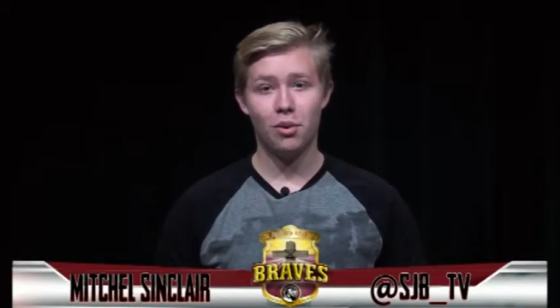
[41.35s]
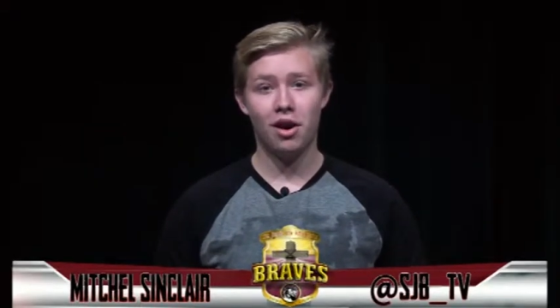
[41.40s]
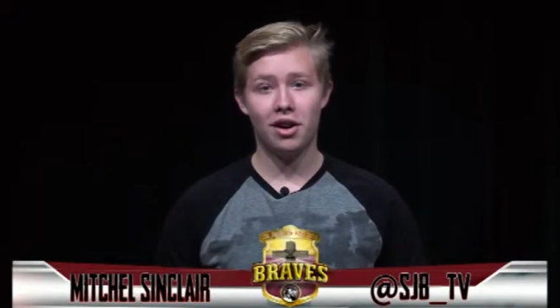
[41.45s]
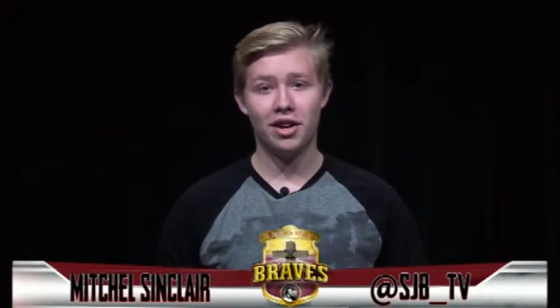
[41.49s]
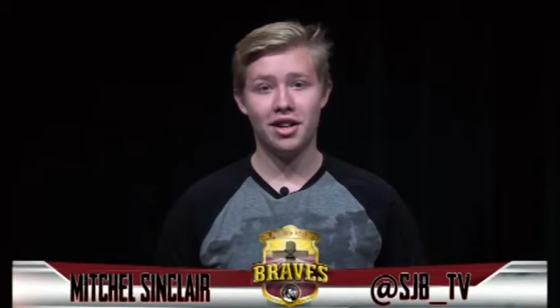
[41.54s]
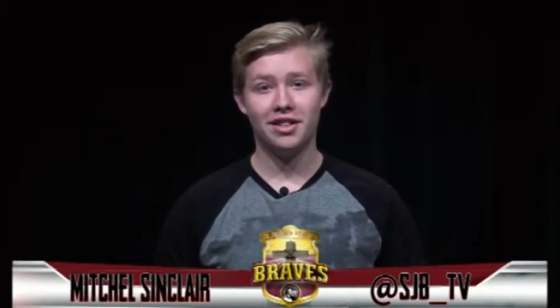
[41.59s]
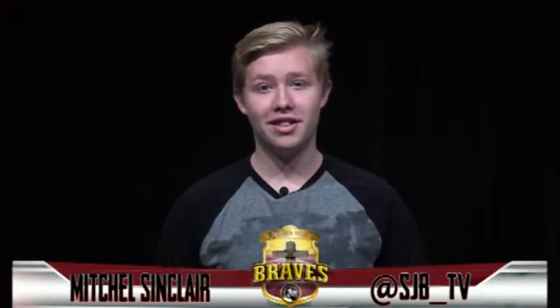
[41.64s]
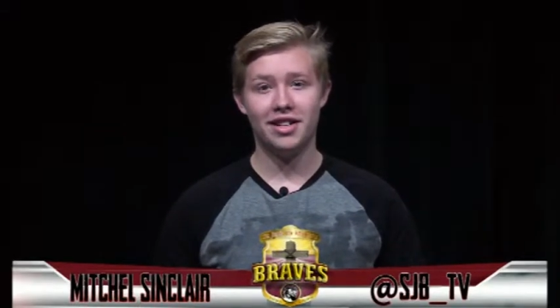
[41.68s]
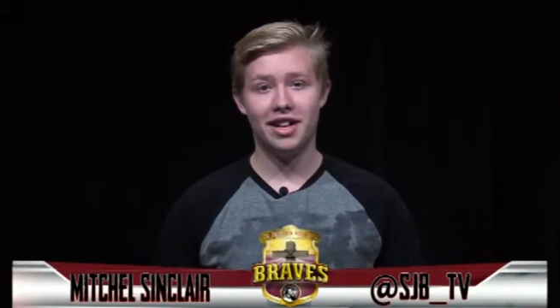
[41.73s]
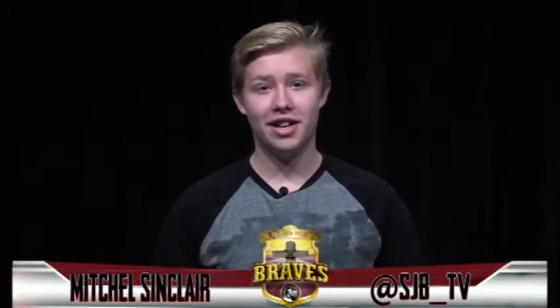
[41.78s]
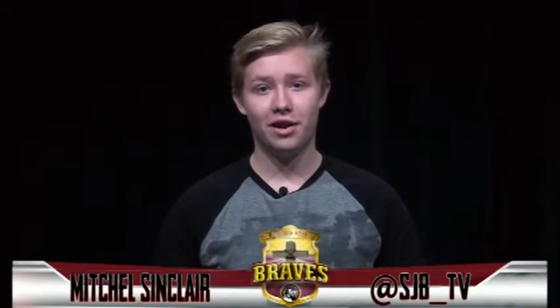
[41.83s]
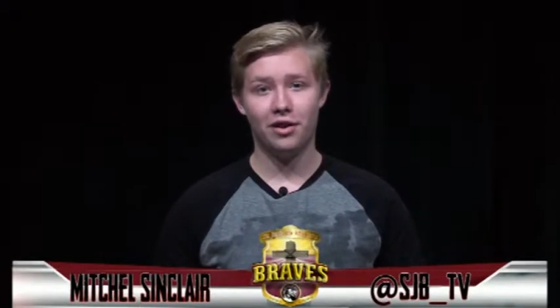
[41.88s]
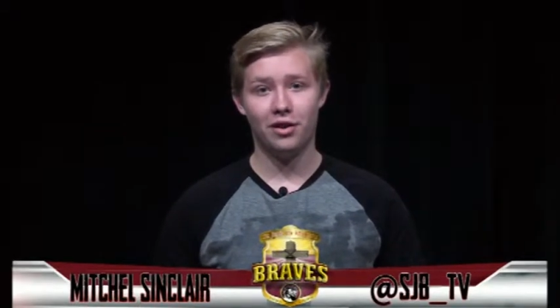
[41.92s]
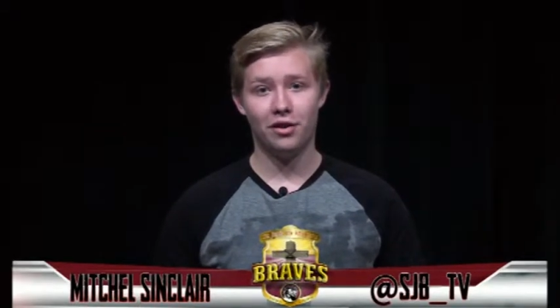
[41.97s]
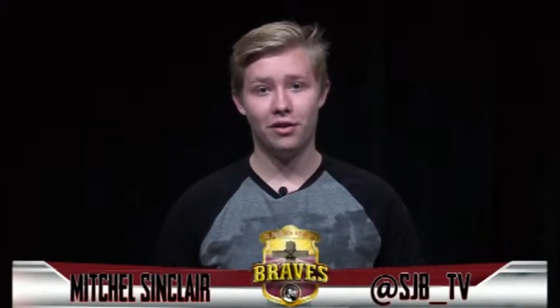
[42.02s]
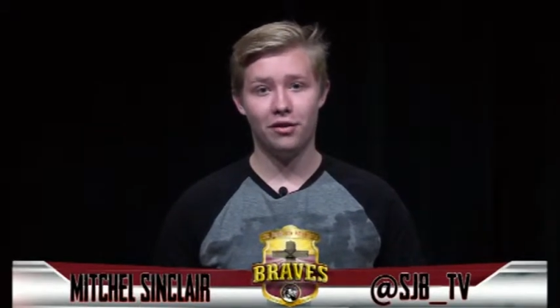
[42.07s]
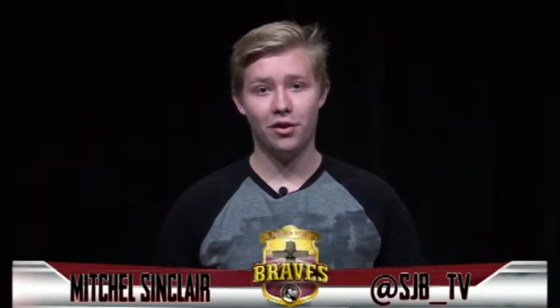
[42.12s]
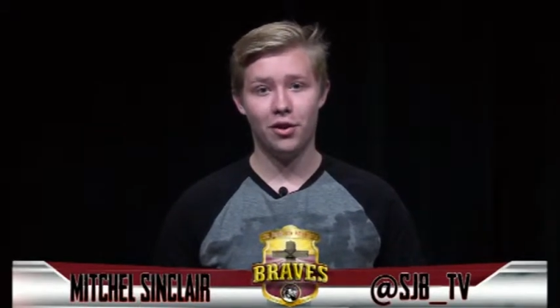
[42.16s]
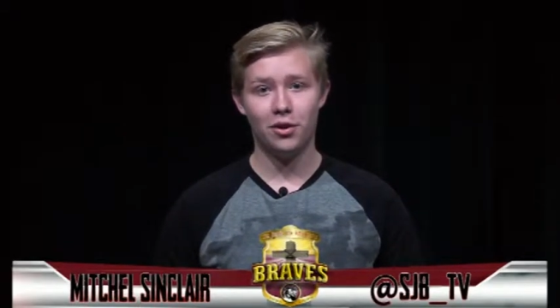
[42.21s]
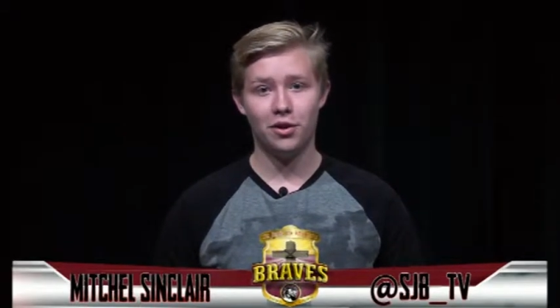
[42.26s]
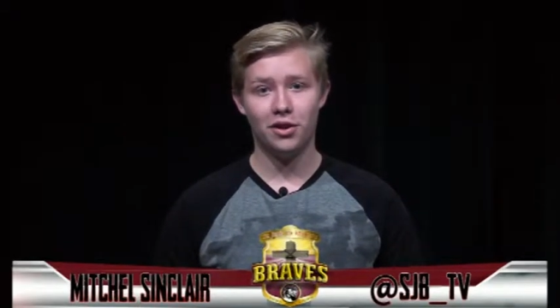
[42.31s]
Walking Dead on
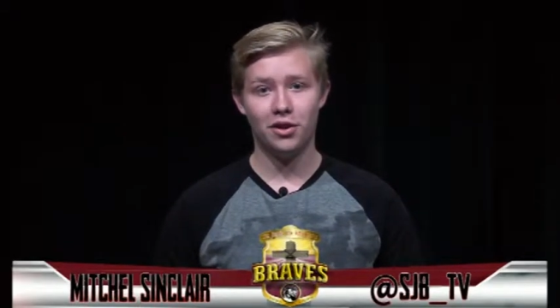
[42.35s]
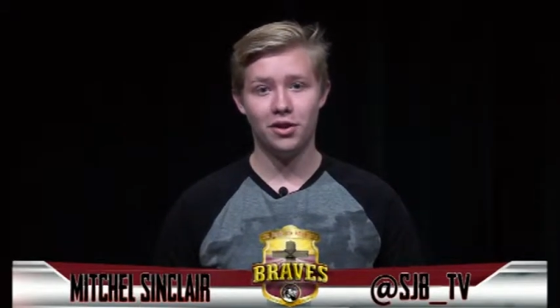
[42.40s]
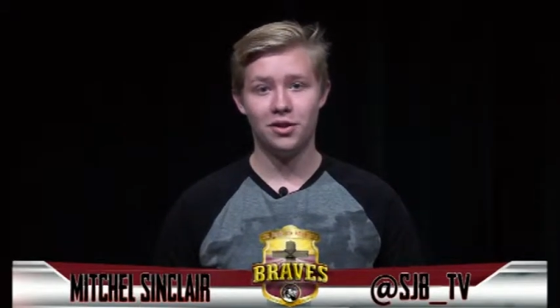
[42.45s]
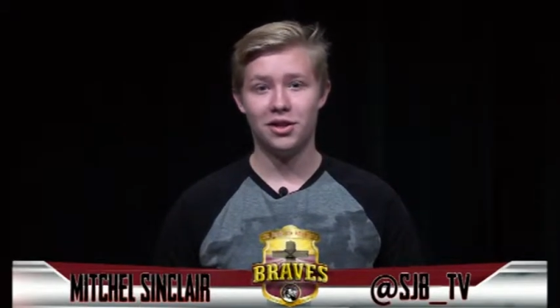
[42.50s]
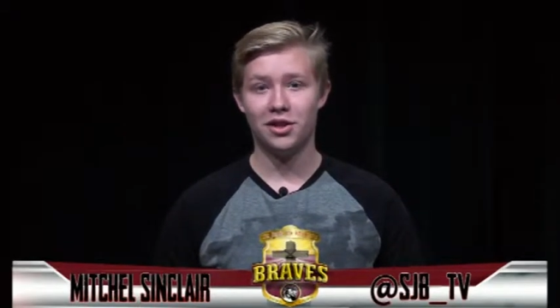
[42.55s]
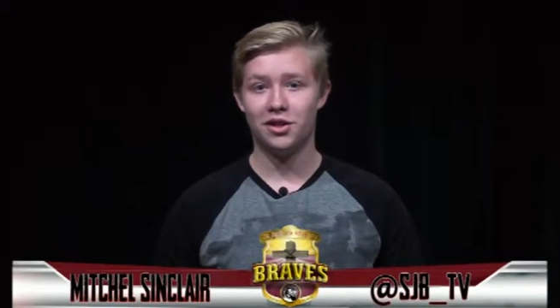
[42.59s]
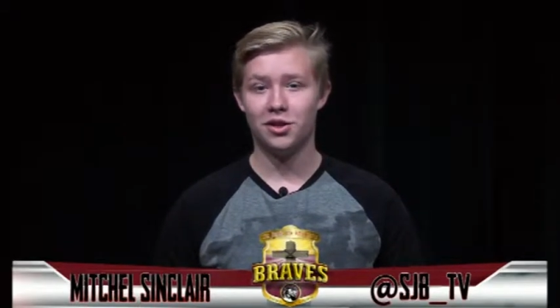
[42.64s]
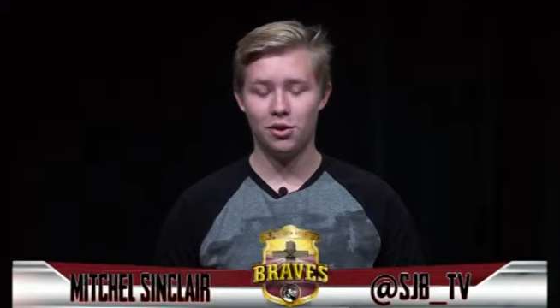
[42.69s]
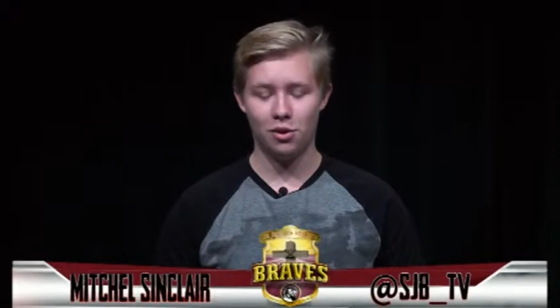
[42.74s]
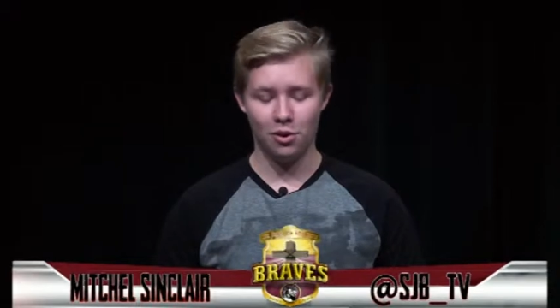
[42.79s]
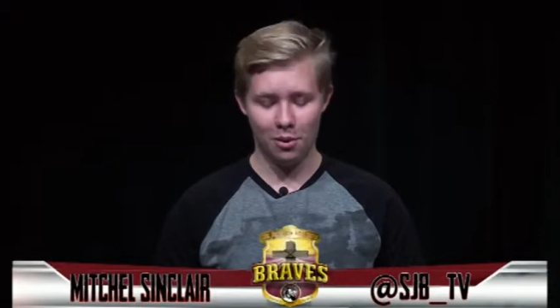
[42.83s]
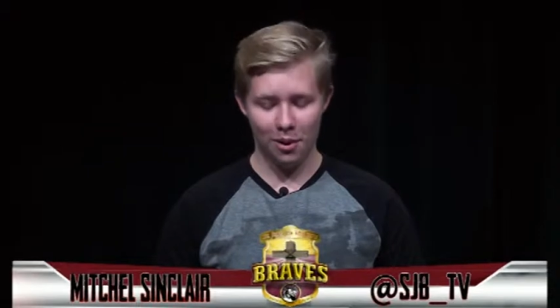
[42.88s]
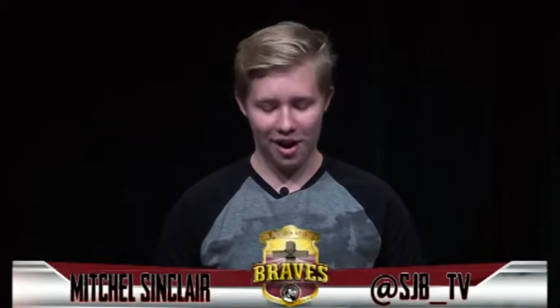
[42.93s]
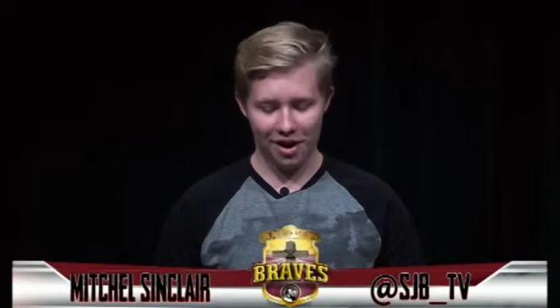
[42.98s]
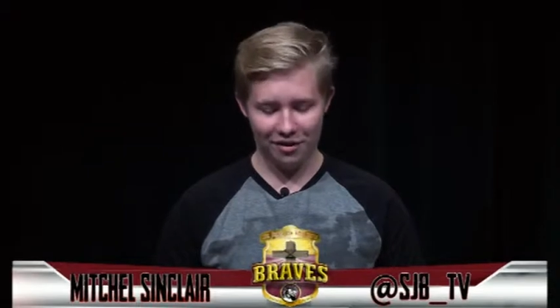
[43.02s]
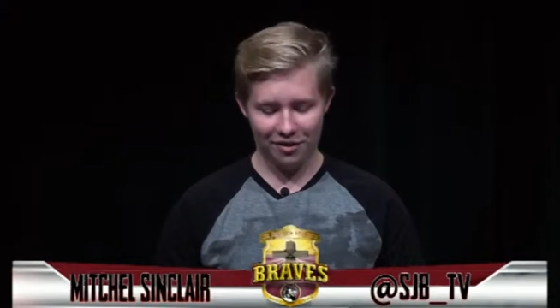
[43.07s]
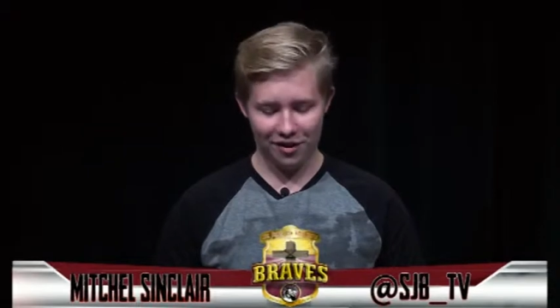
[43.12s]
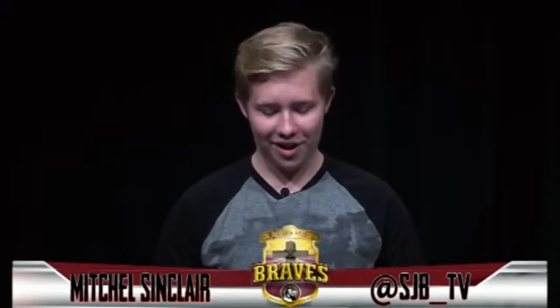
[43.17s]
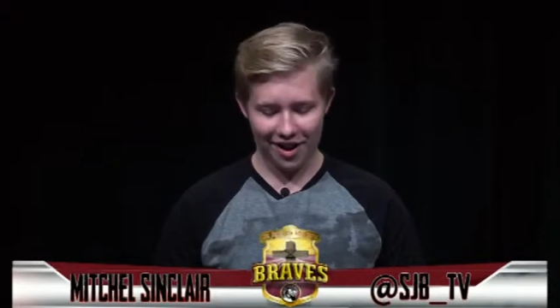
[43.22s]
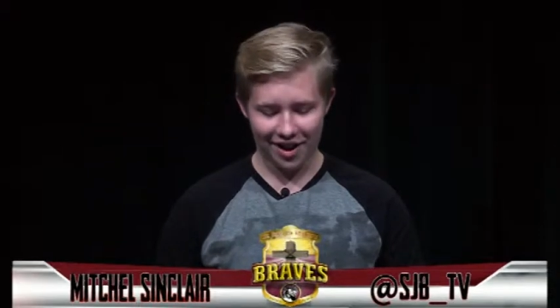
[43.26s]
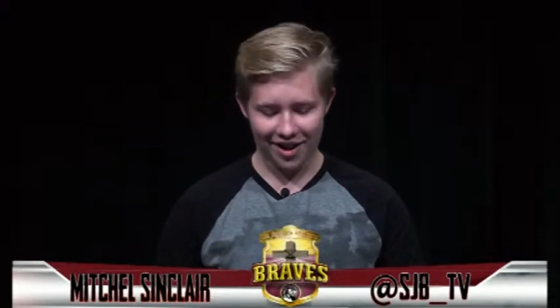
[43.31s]
their phones using school
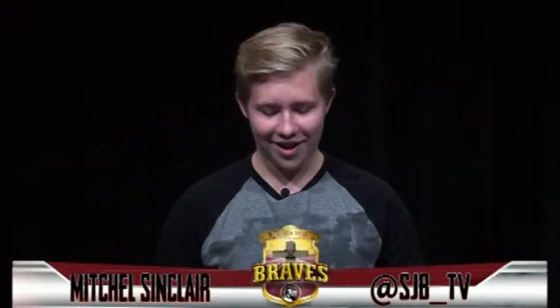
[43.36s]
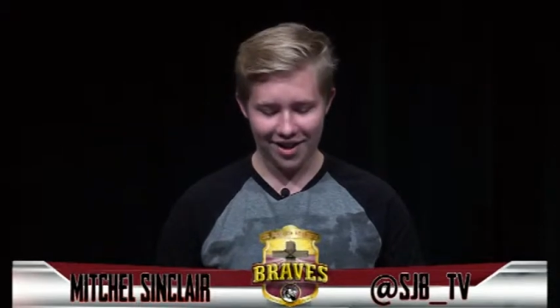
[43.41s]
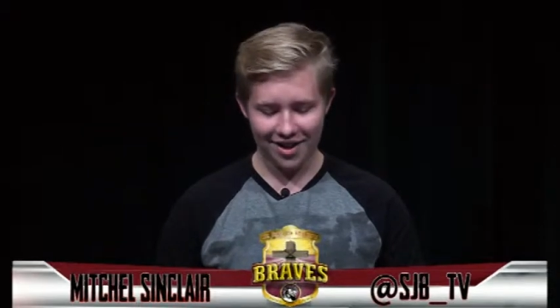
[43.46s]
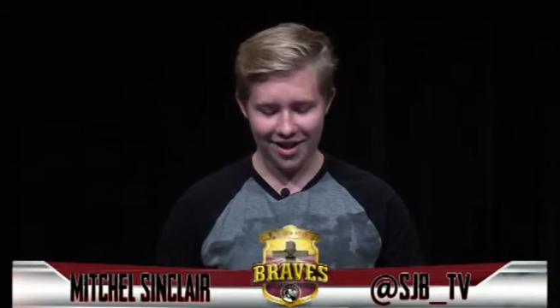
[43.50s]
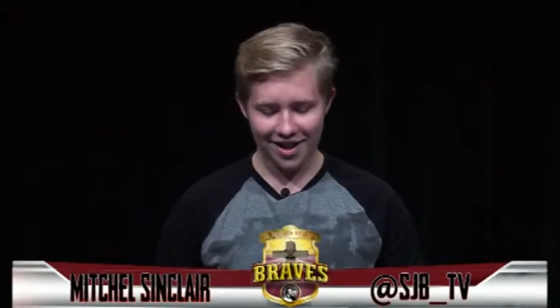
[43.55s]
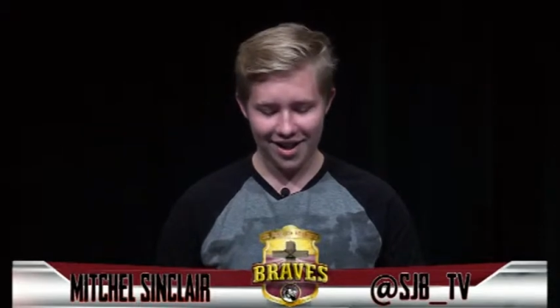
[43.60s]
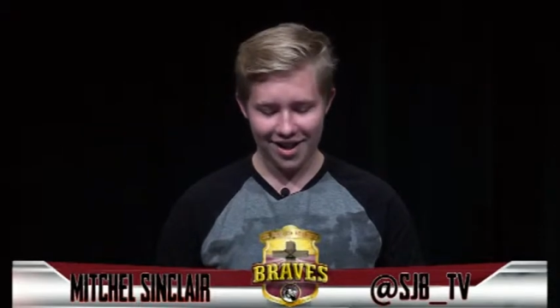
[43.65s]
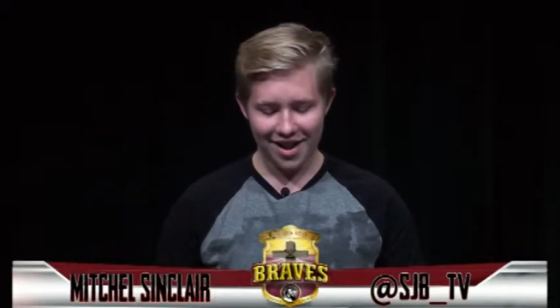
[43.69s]
Wi-Fi.